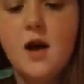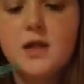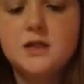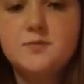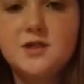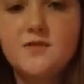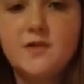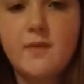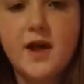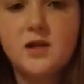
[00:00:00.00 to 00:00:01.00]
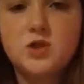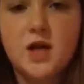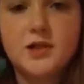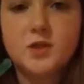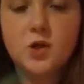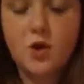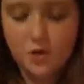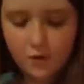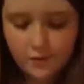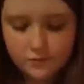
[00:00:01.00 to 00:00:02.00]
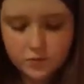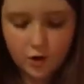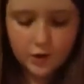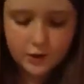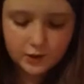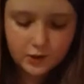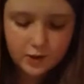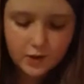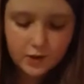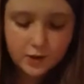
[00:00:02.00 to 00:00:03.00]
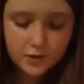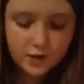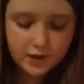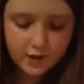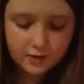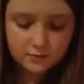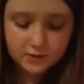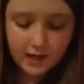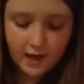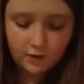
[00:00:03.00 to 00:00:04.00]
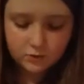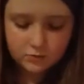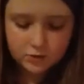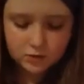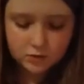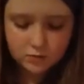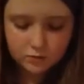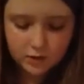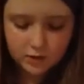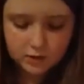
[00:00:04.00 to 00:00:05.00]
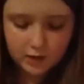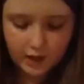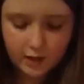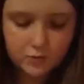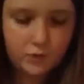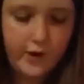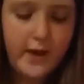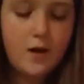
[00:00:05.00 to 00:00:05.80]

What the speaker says: specific paint dries darker than it comes out when it's like wet.